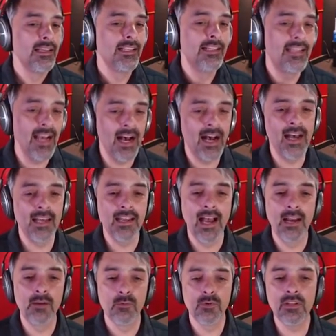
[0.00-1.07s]
God, I
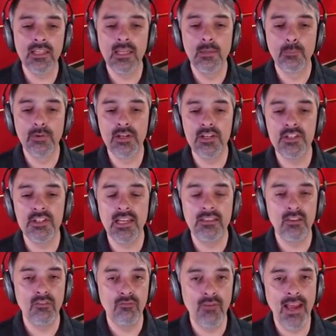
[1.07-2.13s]
really appreciate
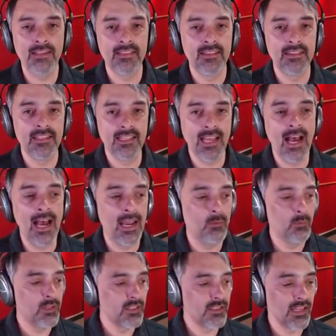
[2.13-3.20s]
the fact that the guy
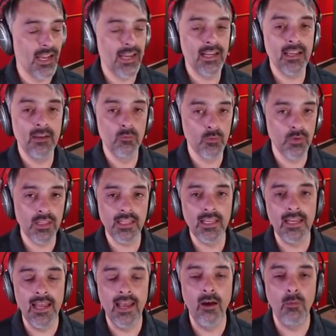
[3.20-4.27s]
was like really going
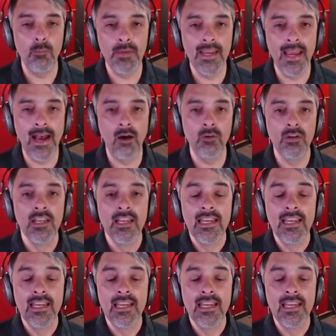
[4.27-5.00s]
to help me out.